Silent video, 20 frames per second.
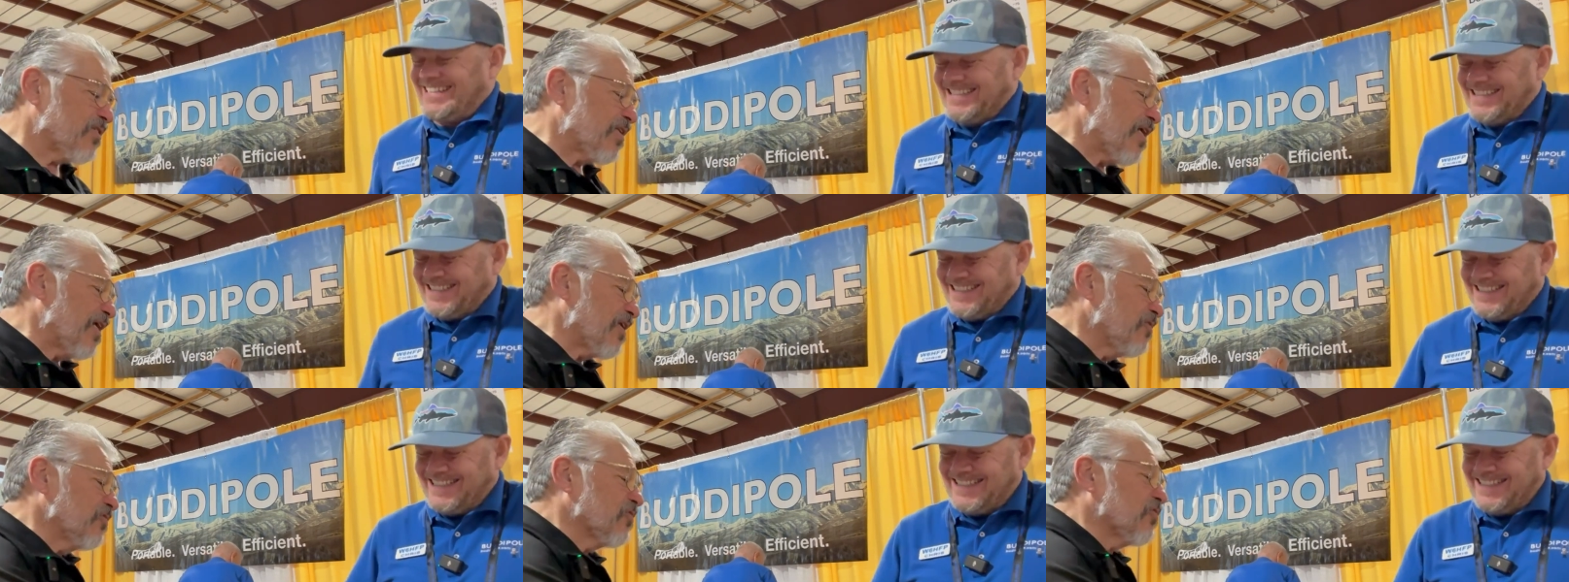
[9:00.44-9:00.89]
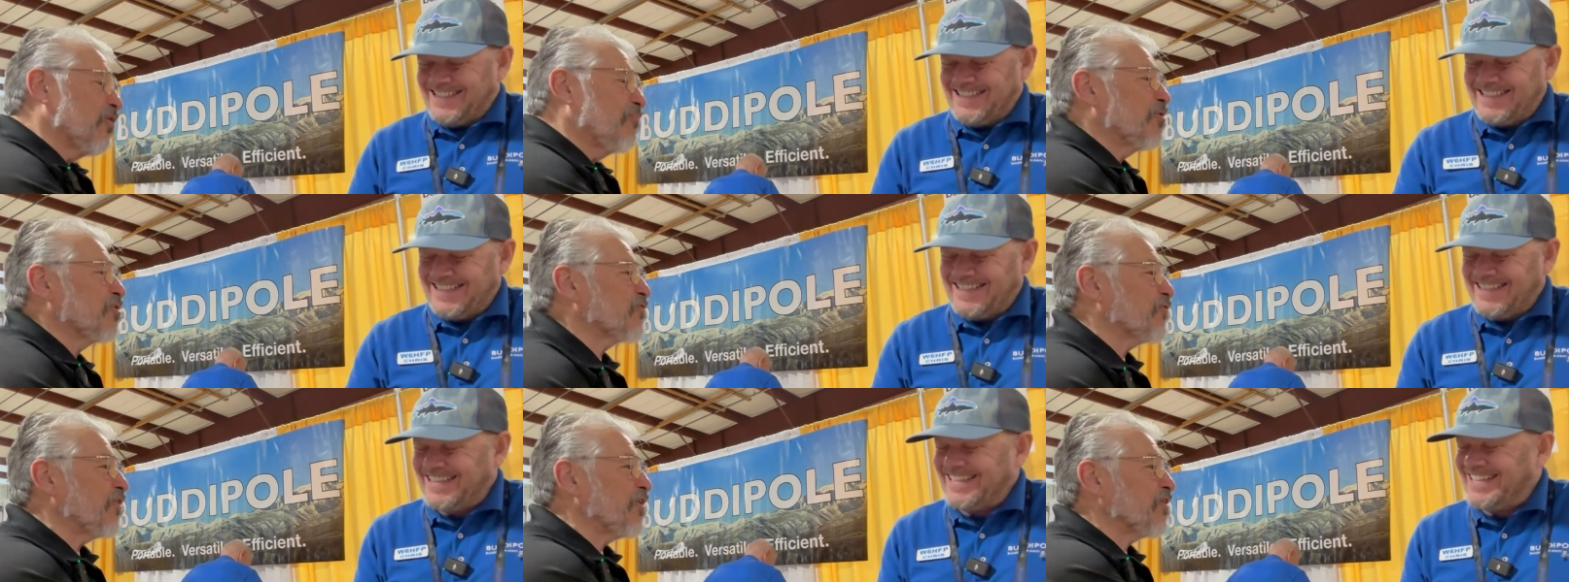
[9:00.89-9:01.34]
Speaker 1: thank you so
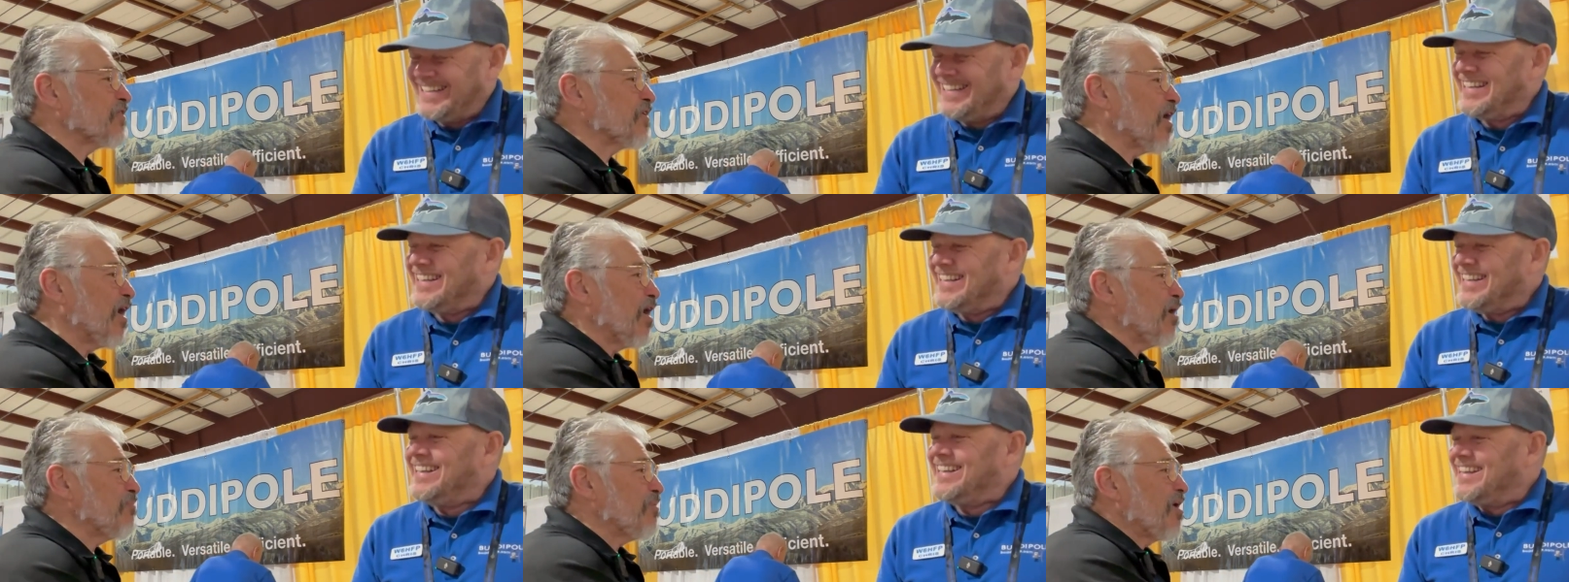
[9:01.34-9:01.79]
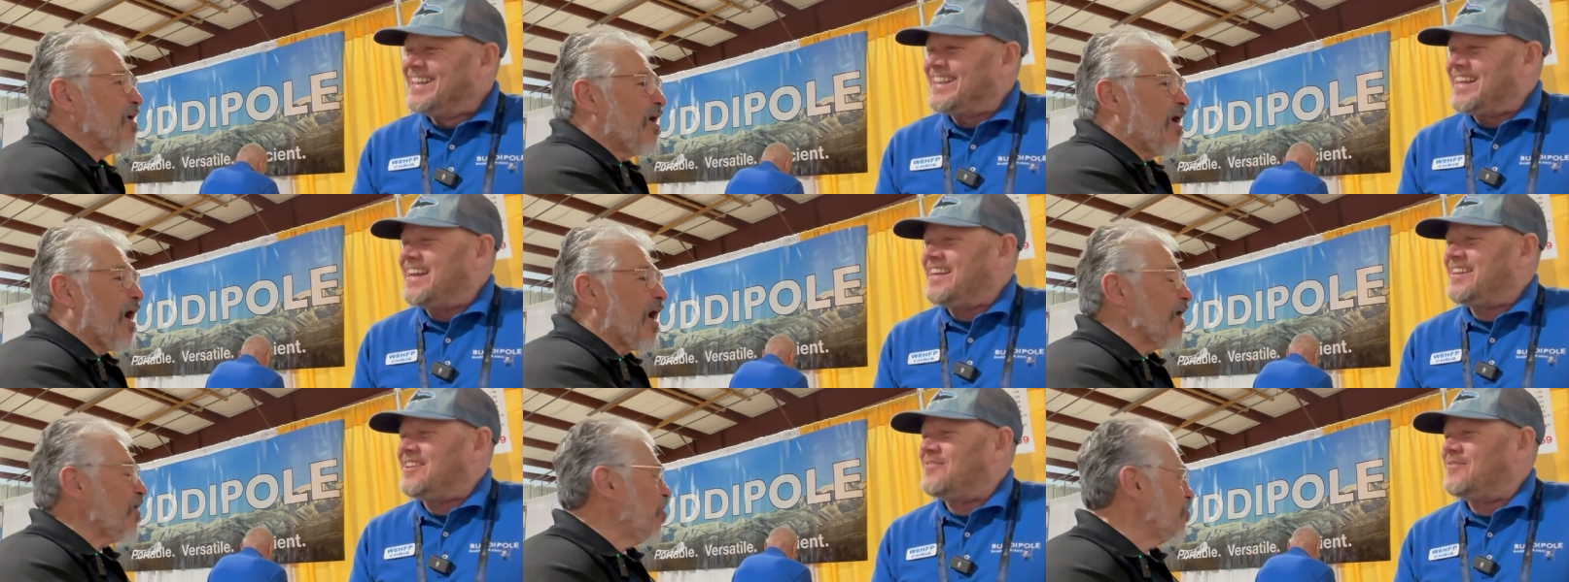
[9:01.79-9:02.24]
much for your time.
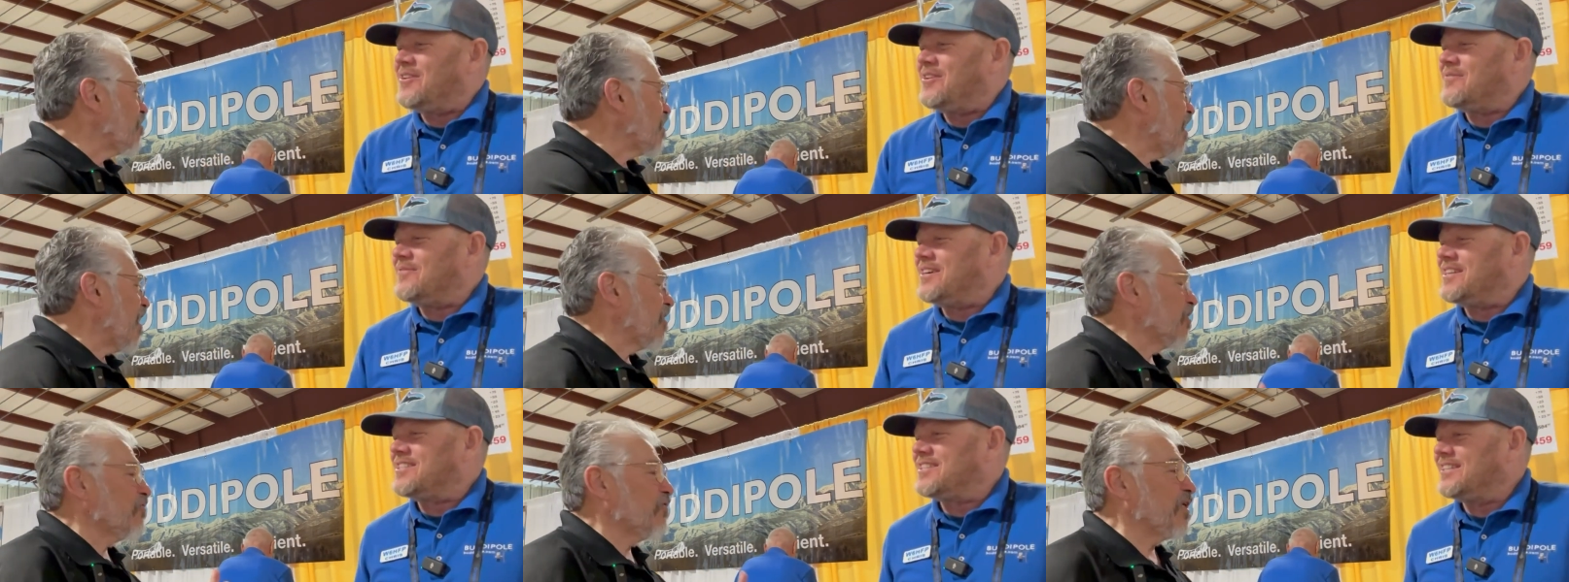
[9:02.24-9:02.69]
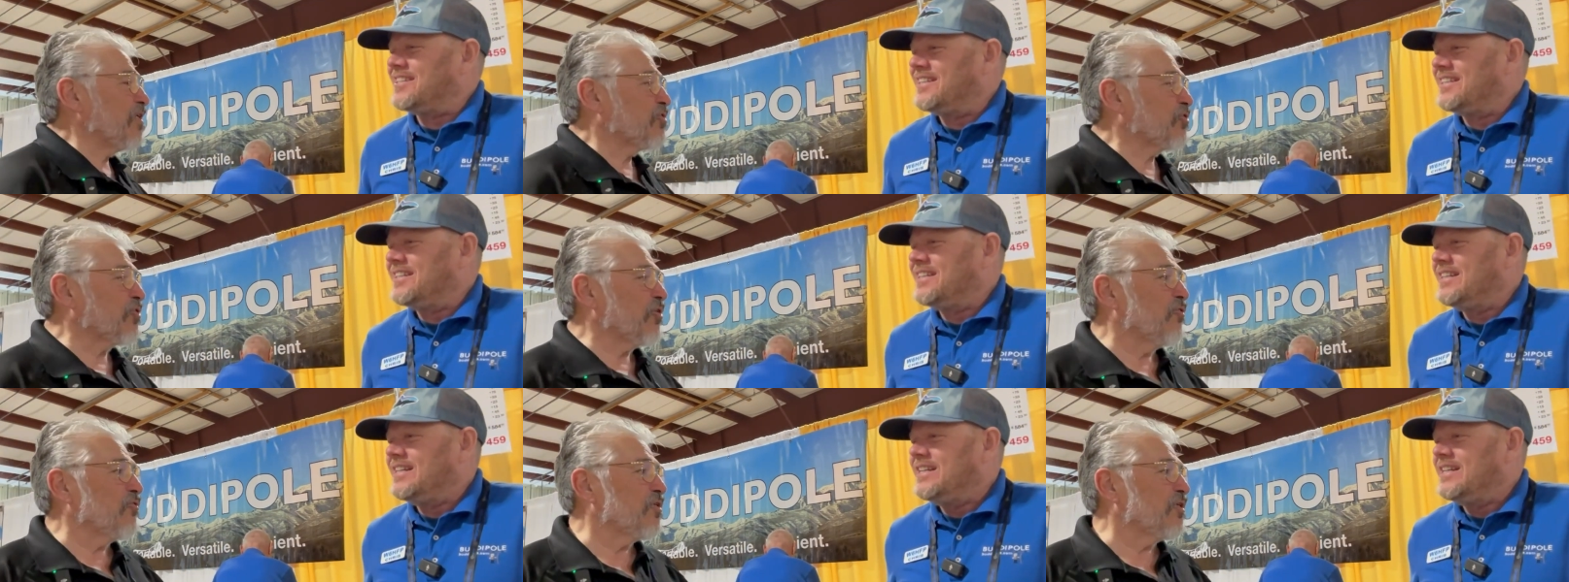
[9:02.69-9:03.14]
Thank I you hope you had much. a
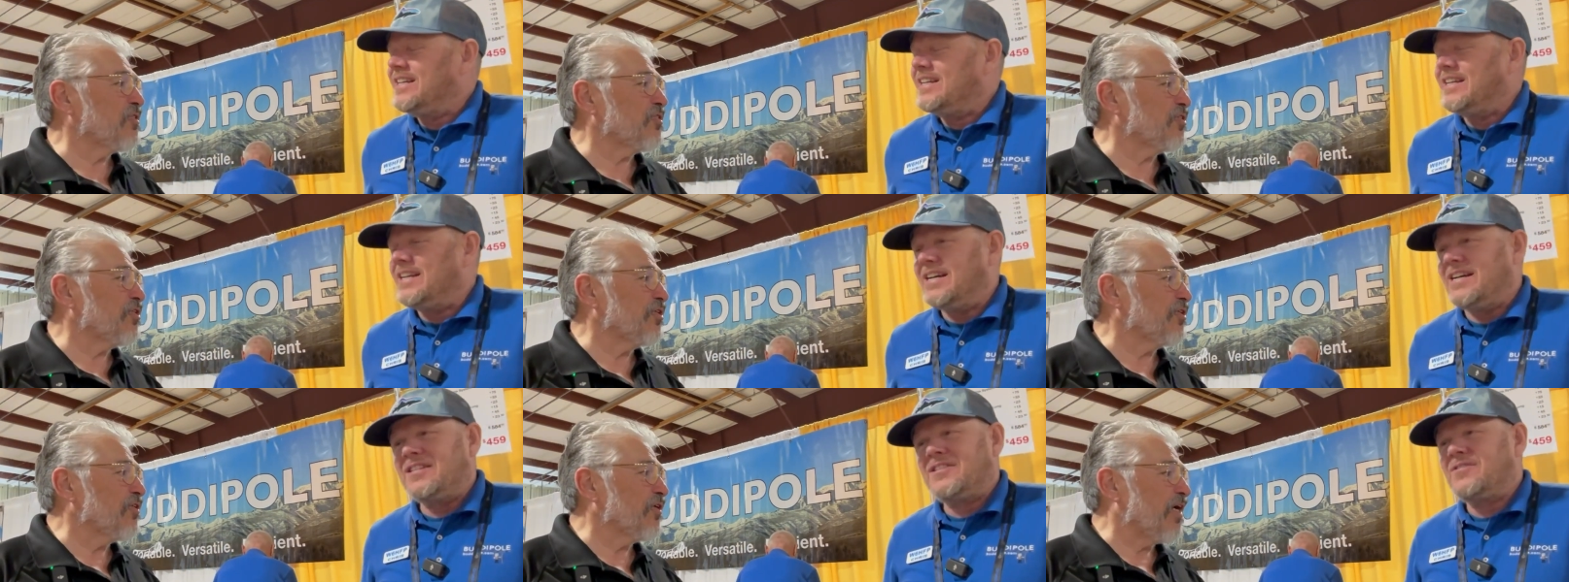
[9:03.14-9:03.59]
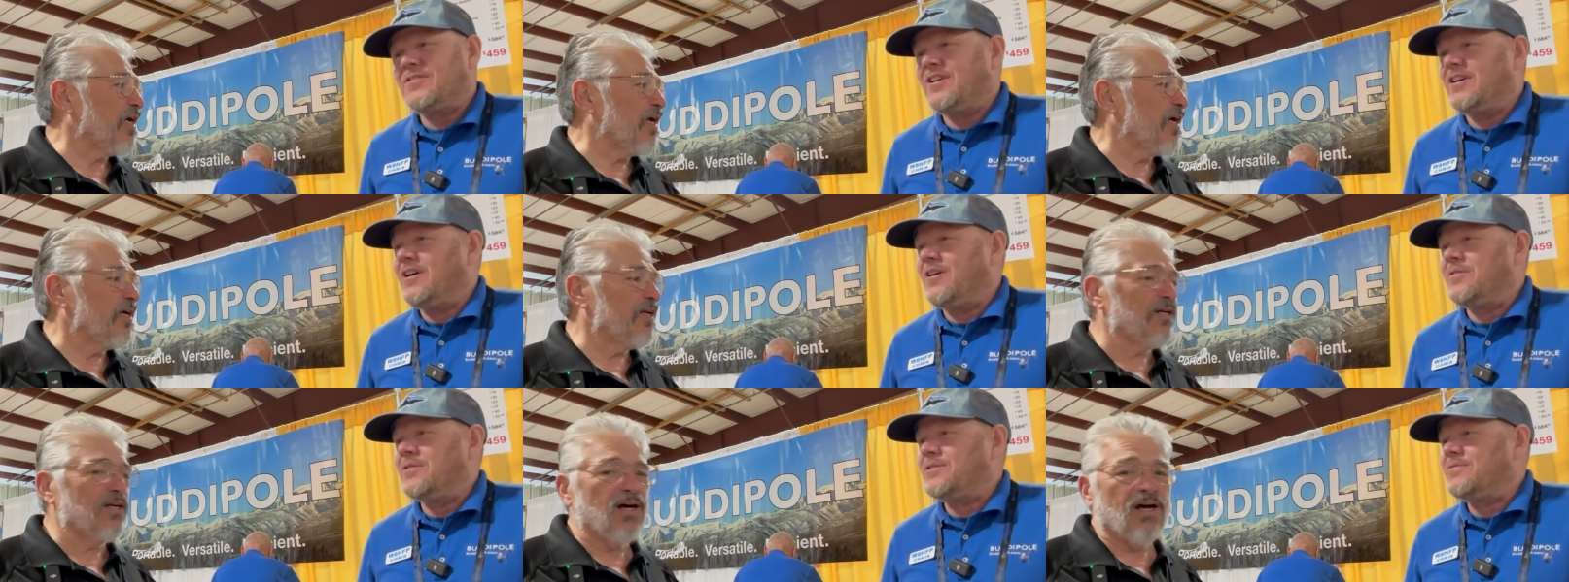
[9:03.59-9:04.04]
great show this year. Yeah, it's
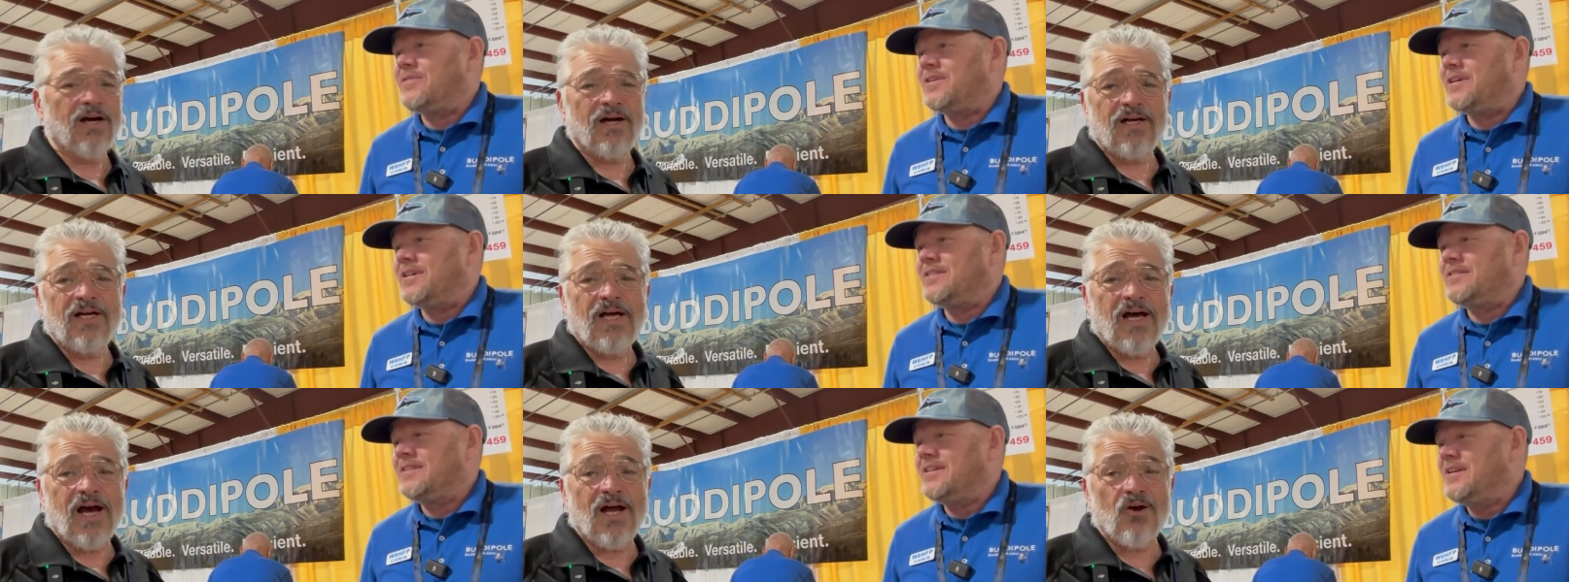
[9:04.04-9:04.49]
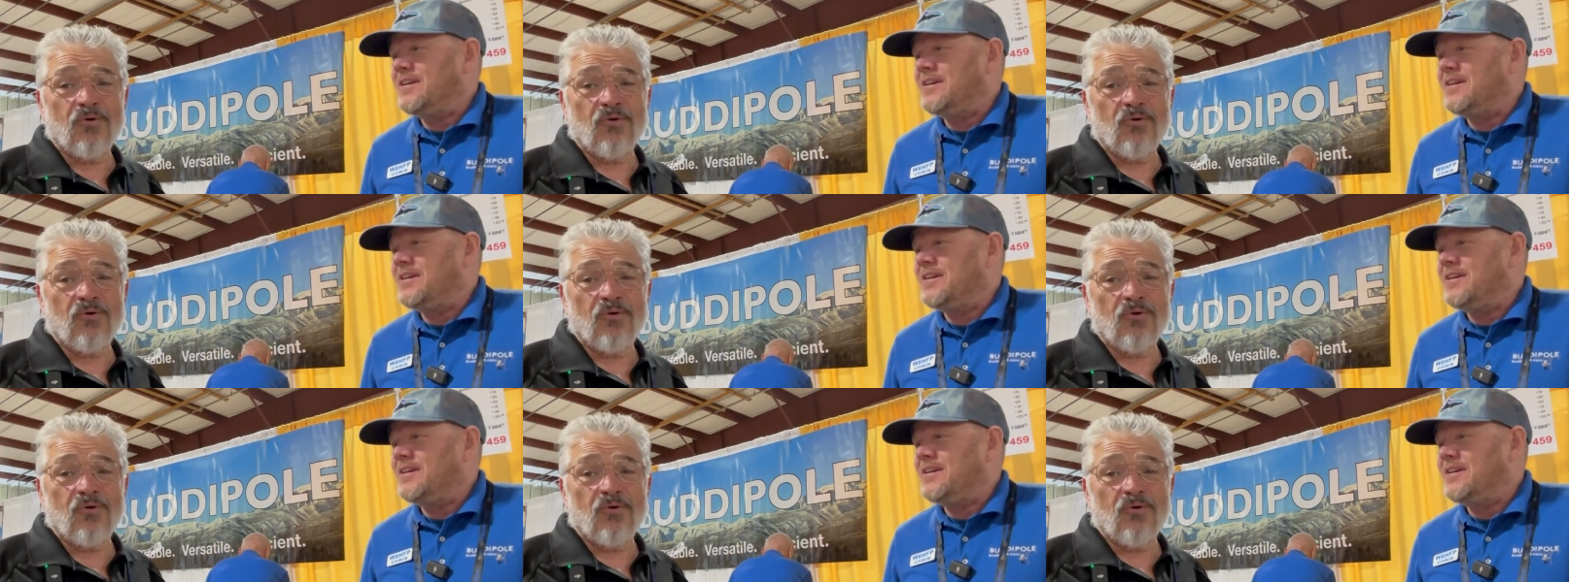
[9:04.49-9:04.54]
and, always uh, fun. I